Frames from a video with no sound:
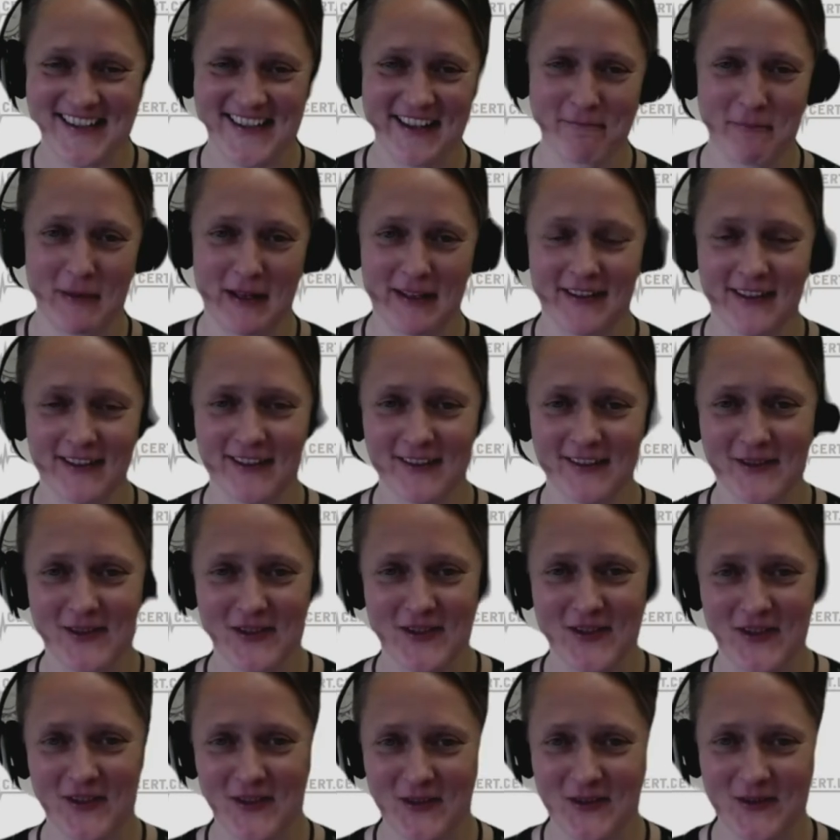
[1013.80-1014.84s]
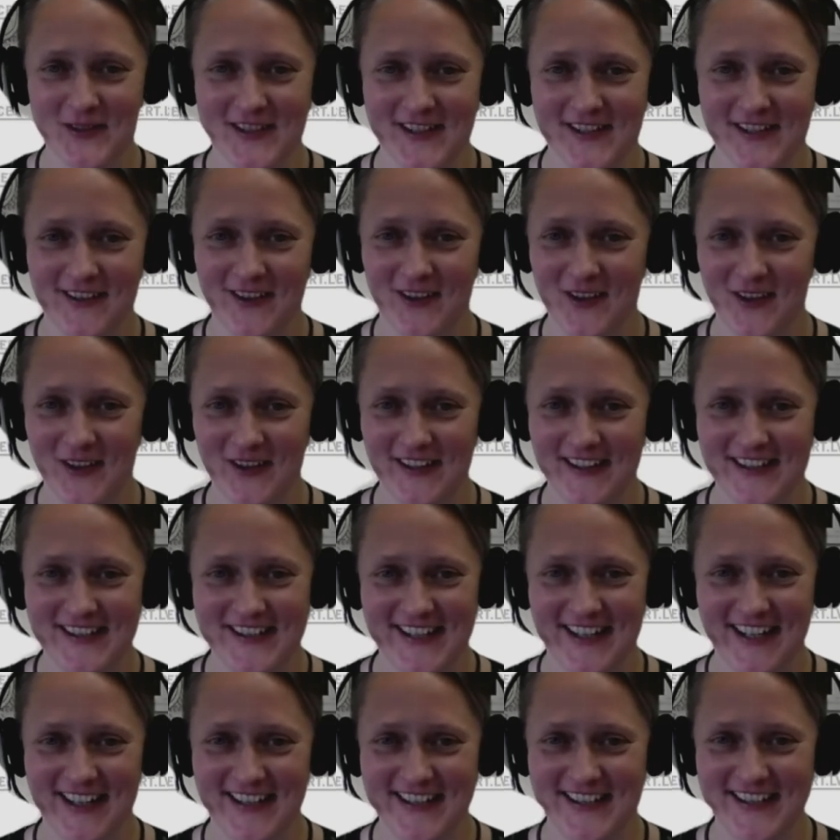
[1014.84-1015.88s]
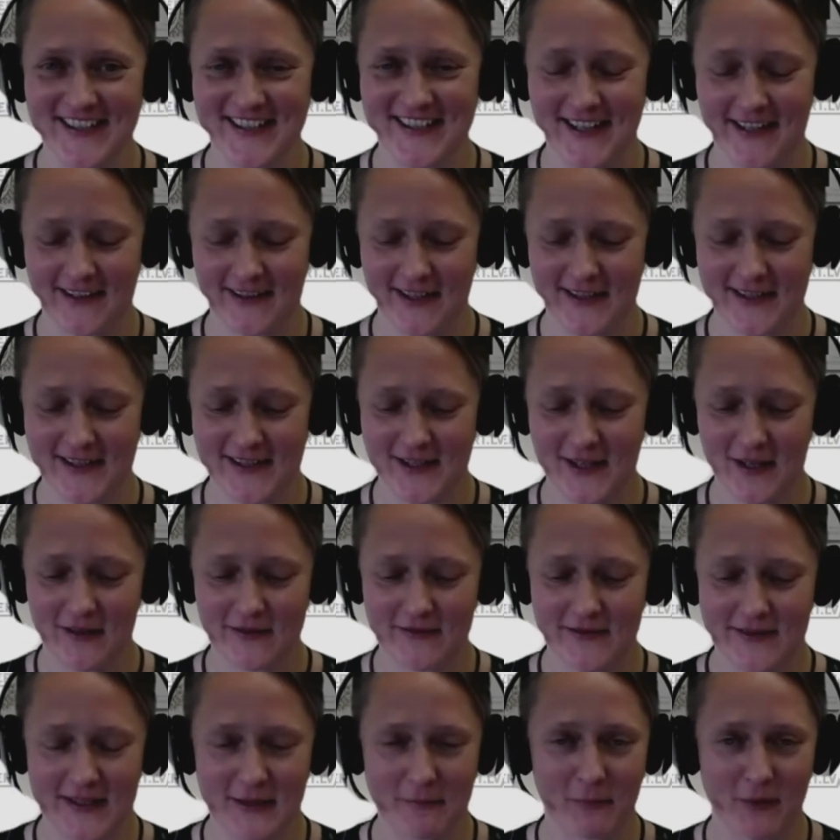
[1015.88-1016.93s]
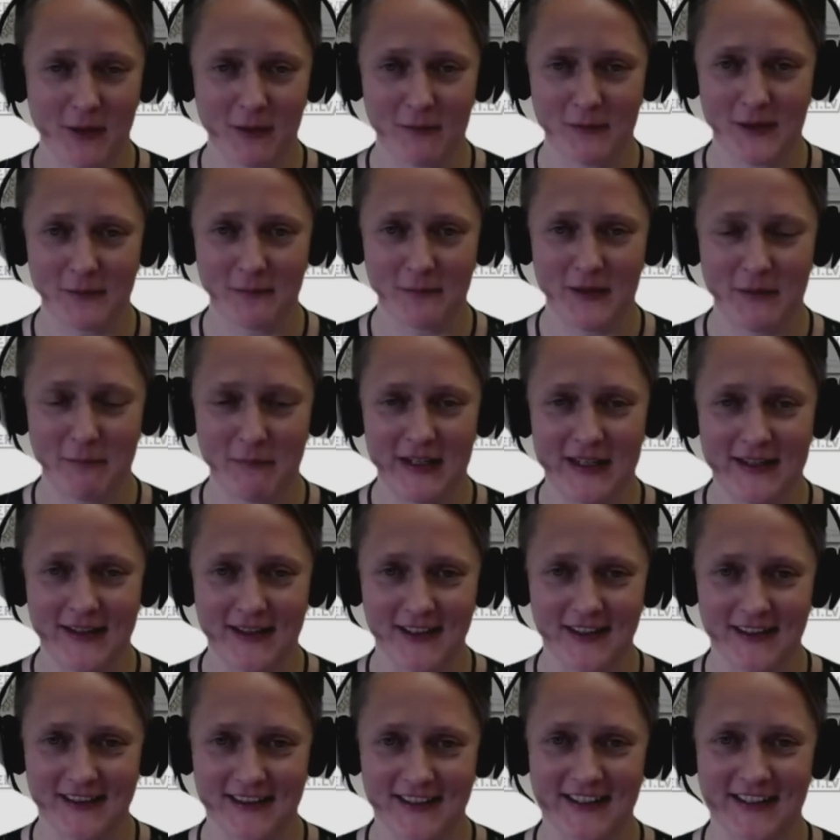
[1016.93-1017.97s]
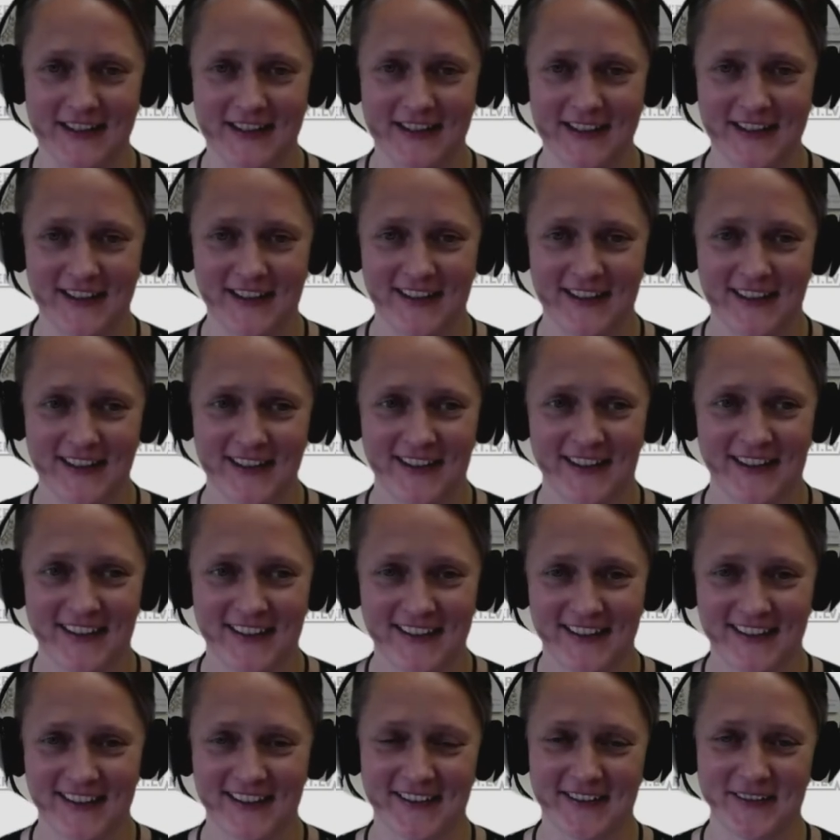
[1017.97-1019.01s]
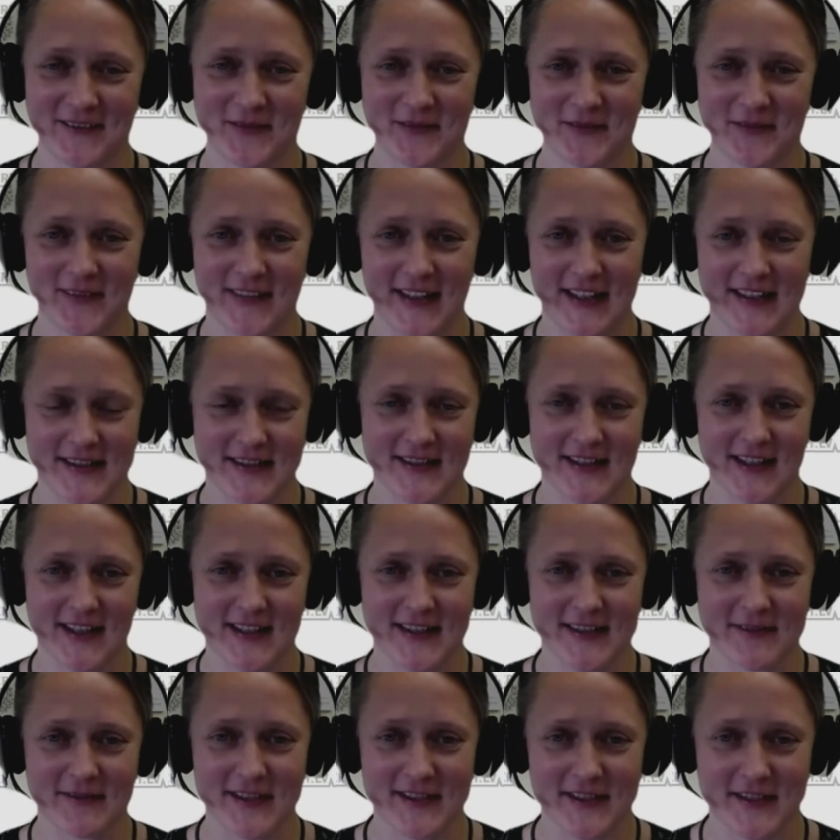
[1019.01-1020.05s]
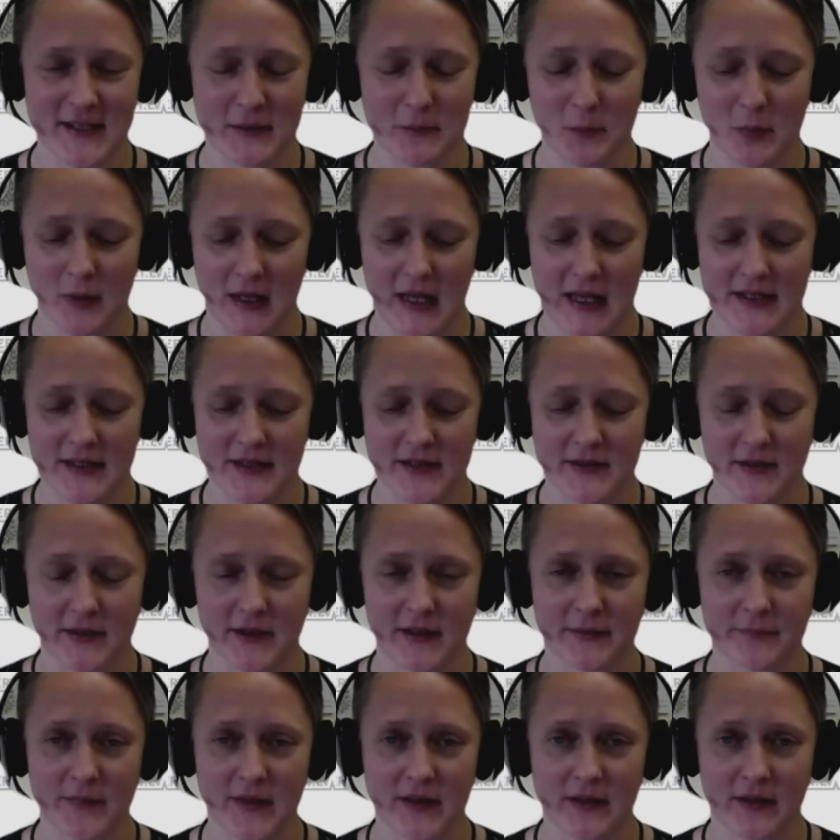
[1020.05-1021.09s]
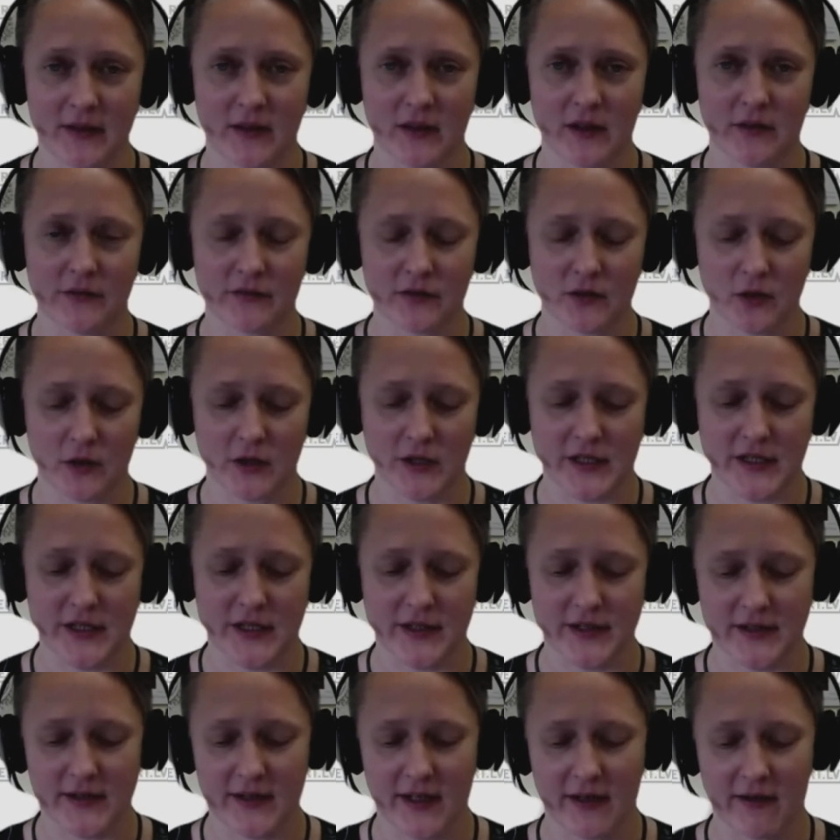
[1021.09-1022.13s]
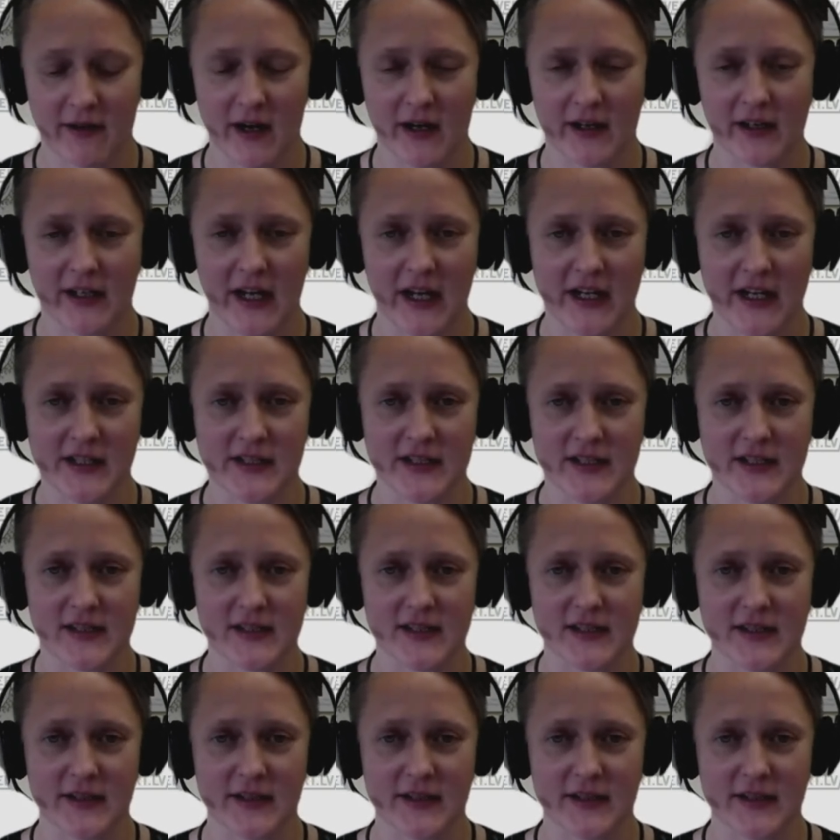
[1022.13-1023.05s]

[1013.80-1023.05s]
the button you should use in all these cases, and it solves the problem immediately. That's the simple answer. Of course, there are cases